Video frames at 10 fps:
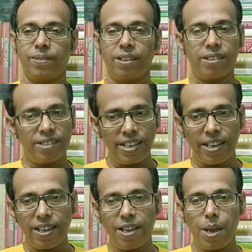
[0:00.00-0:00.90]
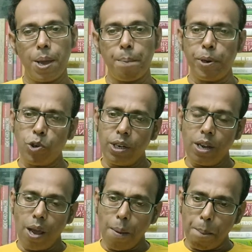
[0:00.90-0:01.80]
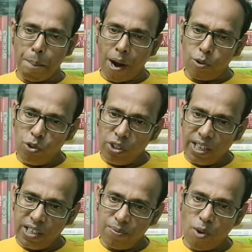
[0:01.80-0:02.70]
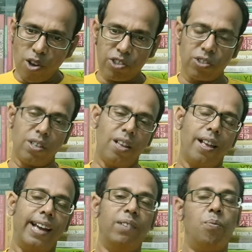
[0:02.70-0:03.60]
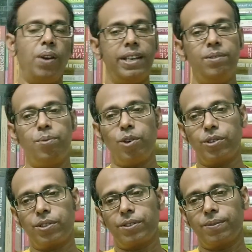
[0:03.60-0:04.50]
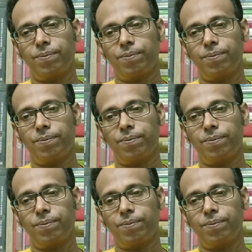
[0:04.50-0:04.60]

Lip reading: say between mountain fox and plain fox.